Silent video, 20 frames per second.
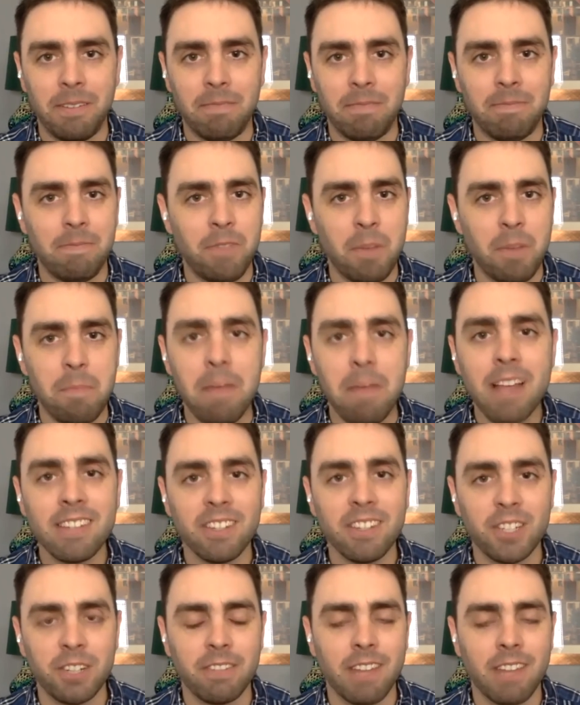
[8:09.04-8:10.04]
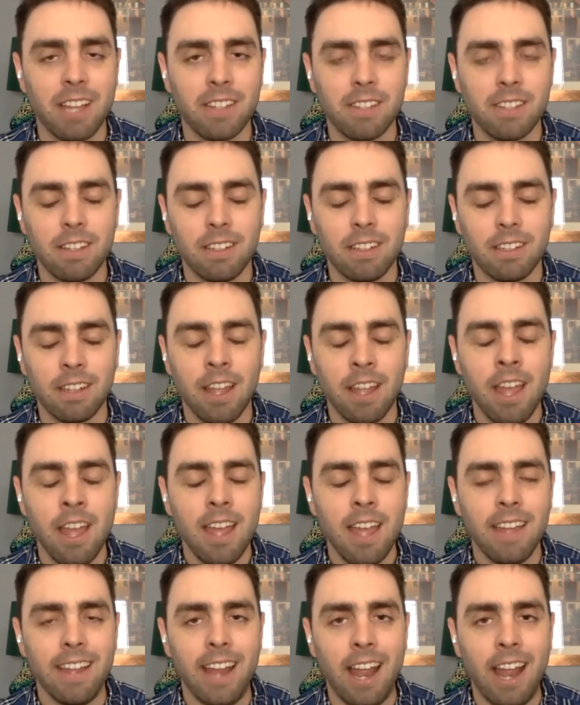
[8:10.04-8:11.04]
message of that song.
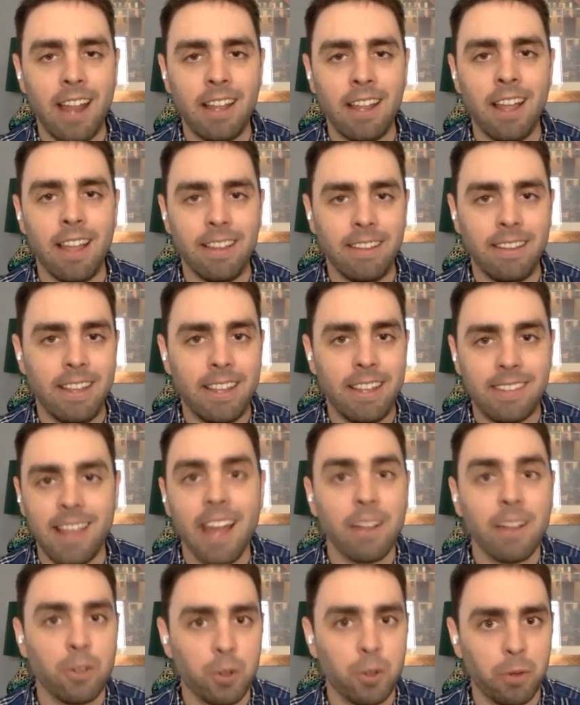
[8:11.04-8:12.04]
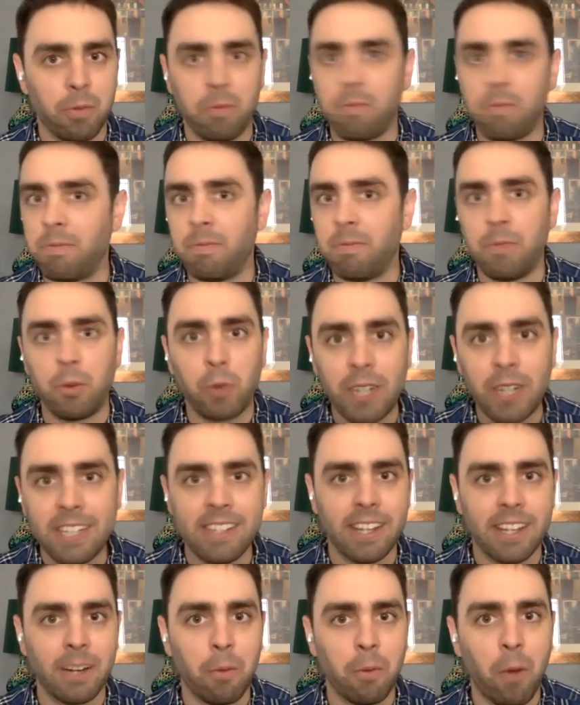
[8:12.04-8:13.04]
Is that sort of the
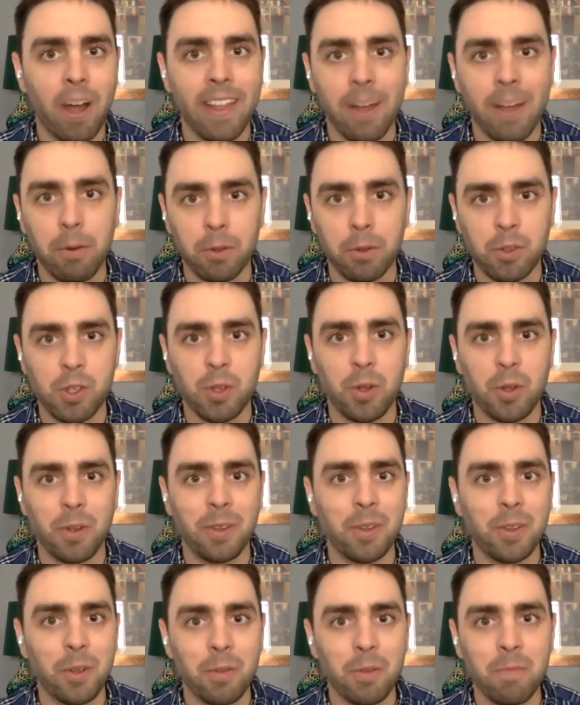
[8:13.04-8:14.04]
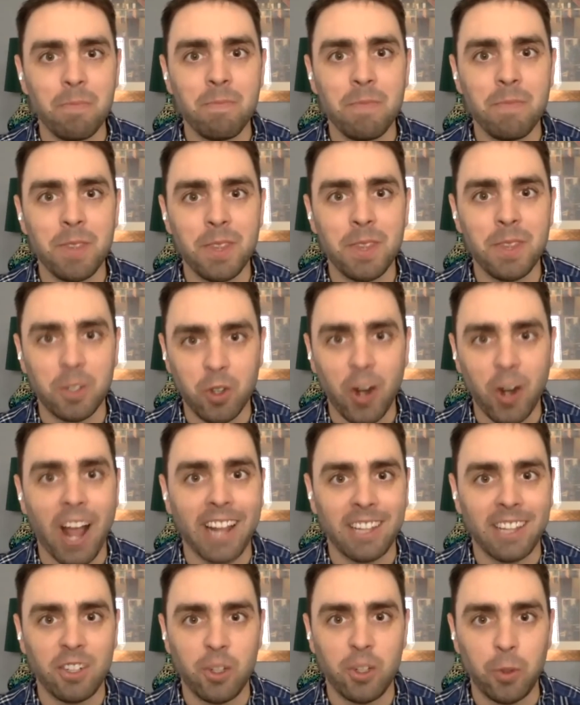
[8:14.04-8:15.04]
reasoning why that was the track
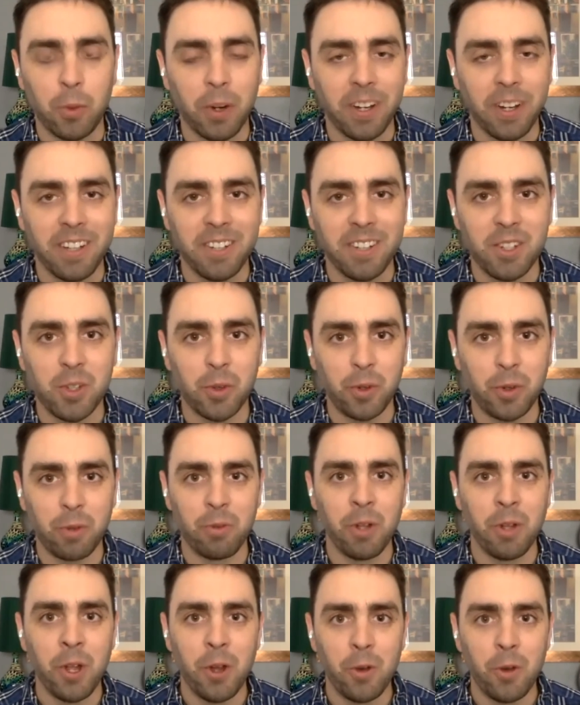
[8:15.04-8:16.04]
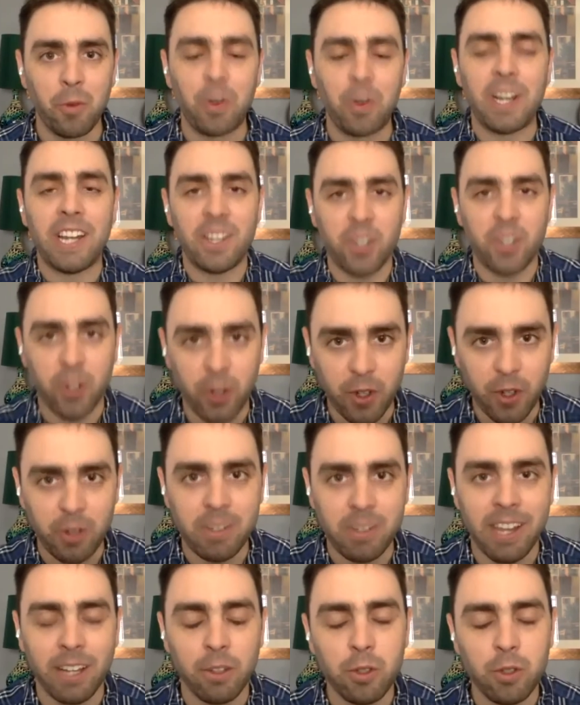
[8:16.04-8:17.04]
that you wanted to sort of reintroduce
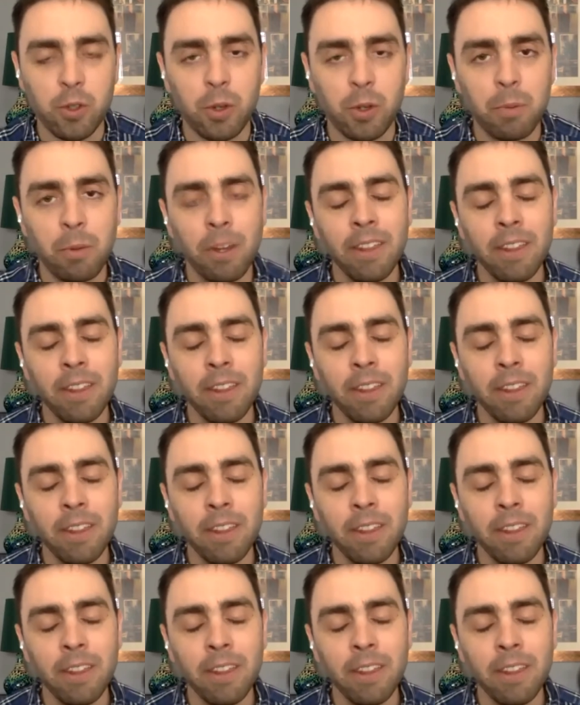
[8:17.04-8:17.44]
Halestorm with?